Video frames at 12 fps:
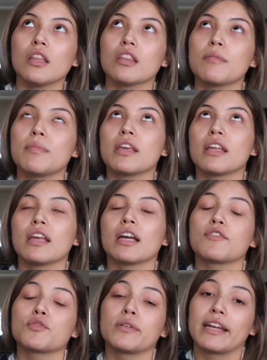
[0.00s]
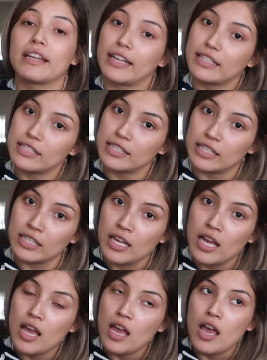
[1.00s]
the beginning of 2019,
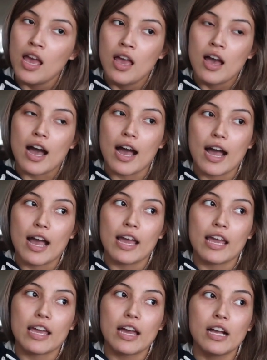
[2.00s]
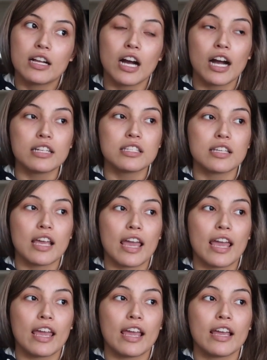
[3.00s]
I got
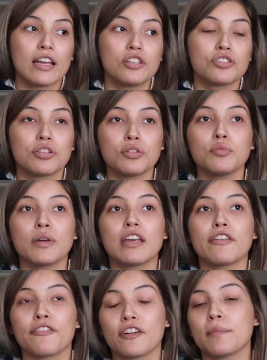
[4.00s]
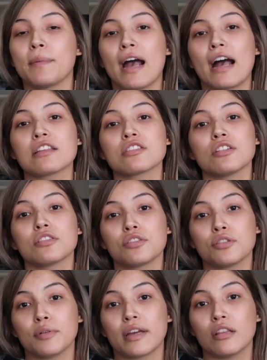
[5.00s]
a two-week free pass
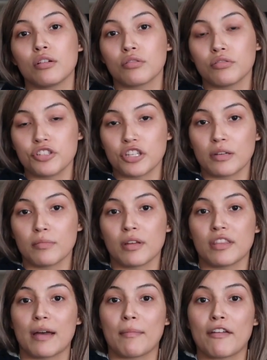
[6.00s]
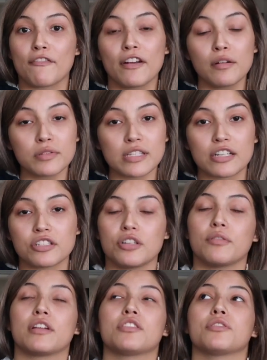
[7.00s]
to a local gym that my friend was
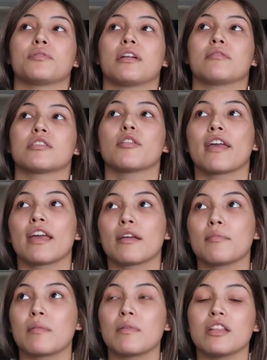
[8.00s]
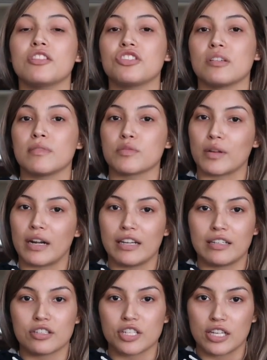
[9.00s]
actually going to and I was like, okay, maybe the gym is what I
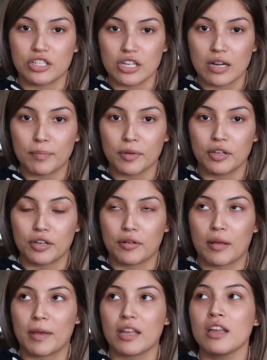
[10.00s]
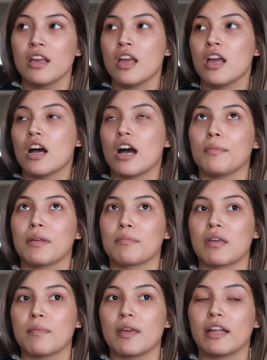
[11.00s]
need to change up. You know what I mean? I'm like,
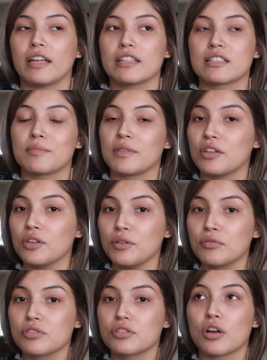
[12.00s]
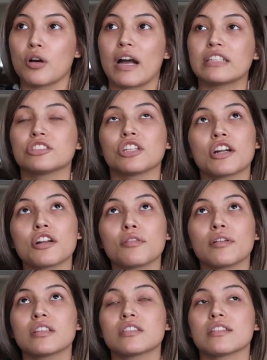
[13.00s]
maybe I need something new. So I started
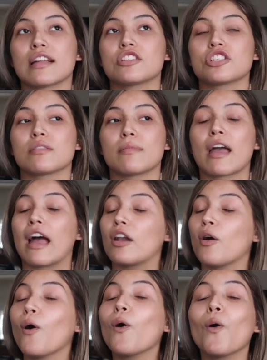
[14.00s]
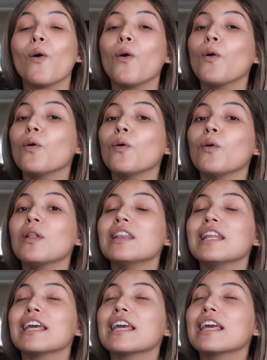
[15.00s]
going to that gym and
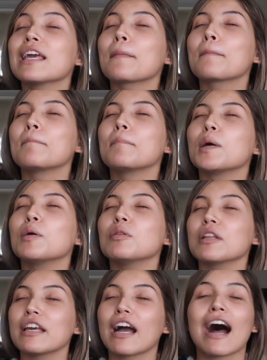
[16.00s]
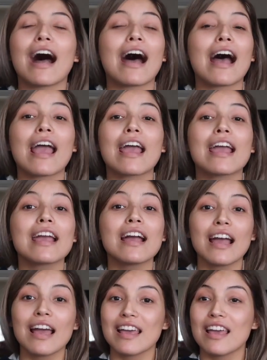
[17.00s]
holy moly, I
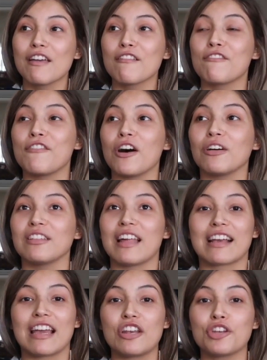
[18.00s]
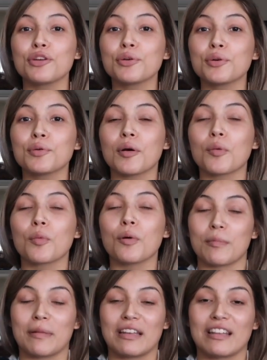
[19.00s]
felt like a new
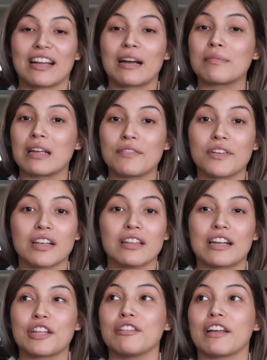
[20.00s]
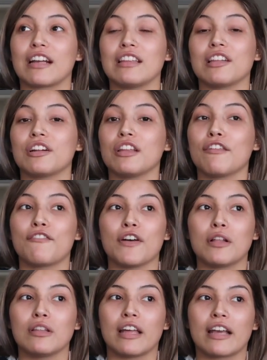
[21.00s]
woman. Like, I'm not even gonna lie to you. Like, I literally
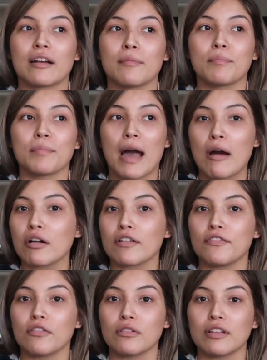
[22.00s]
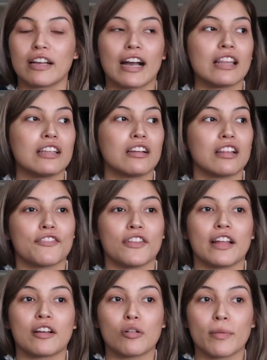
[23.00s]
felt like powerful. Like, I literally felt
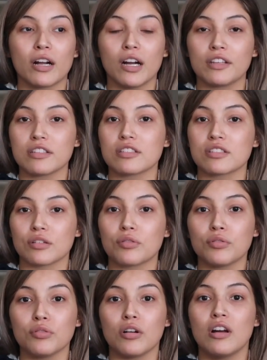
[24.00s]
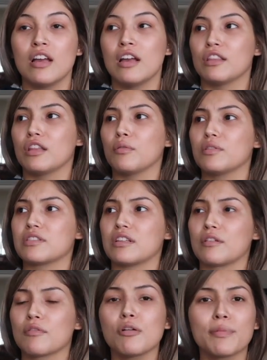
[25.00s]
like, oh my God, this is so cool. There was an
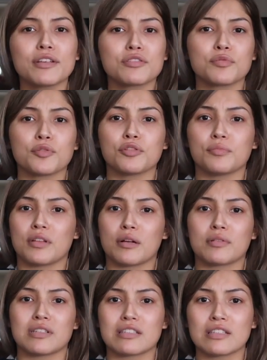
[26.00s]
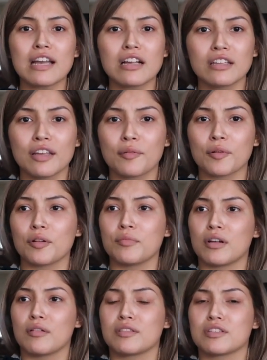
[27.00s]
aerobics room, there was a cycling
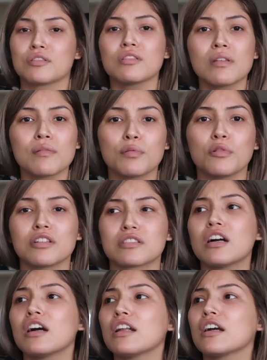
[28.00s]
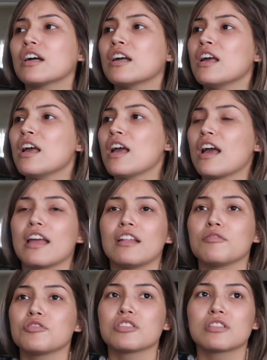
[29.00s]
room, there was a swimming pool, a sauna, and
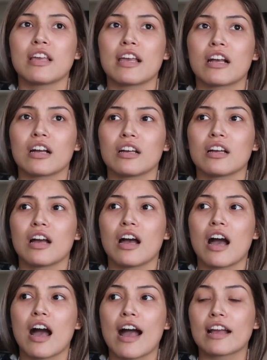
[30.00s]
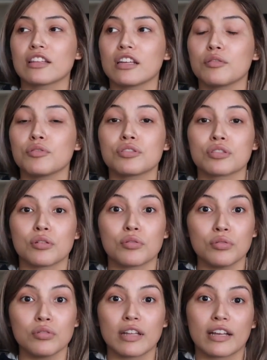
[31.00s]
it was just like, I thought it was so
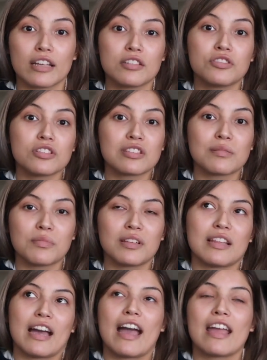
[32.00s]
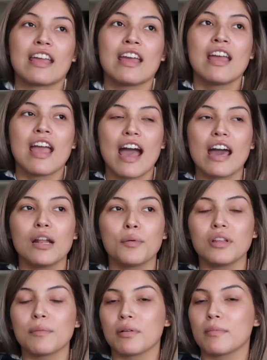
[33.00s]
cool. Like, it's just something that I hadn't
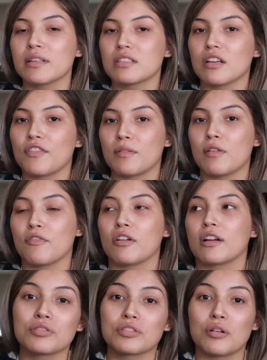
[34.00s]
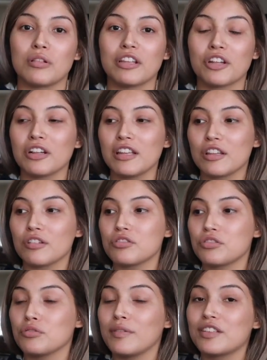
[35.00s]
really put myself in before. So literally those
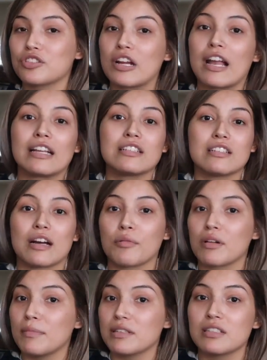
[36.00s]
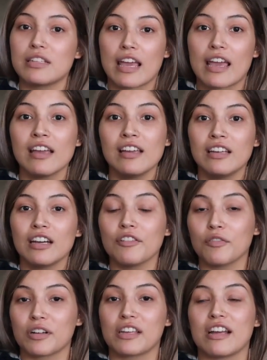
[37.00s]
two weeks straight, I did not want to miss a day
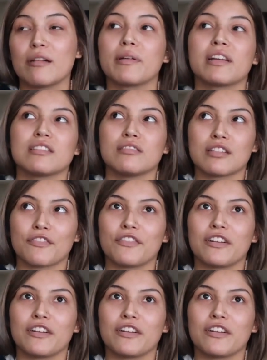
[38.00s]
of working out because it was a